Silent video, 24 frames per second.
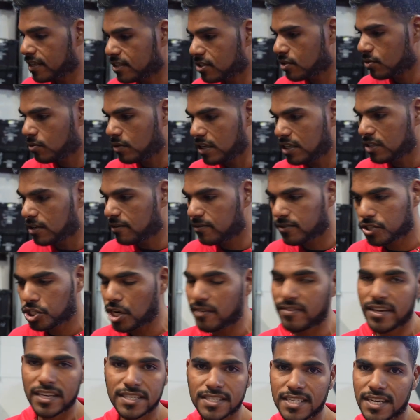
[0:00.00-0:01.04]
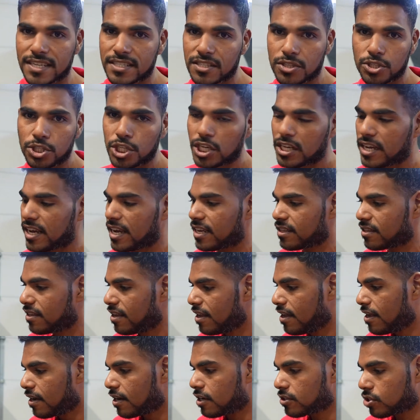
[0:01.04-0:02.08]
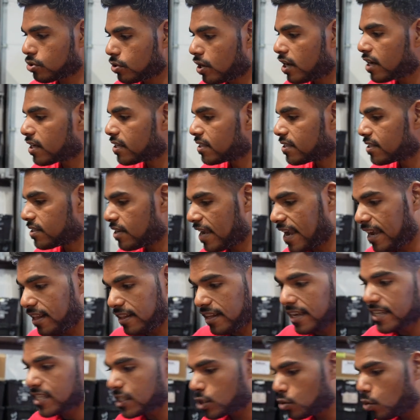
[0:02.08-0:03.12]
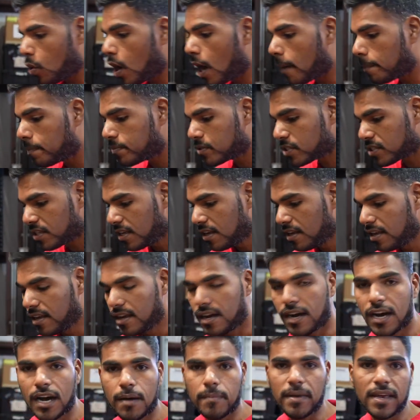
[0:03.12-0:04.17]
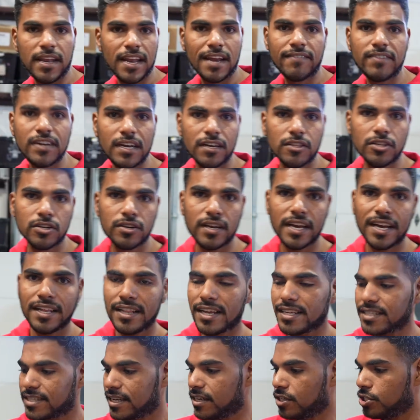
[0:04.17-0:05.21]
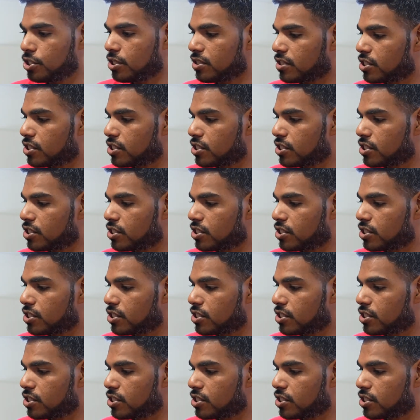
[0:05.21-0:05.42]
So either Chevy SS, G8, trucks, LS swaps, and every other LS engine.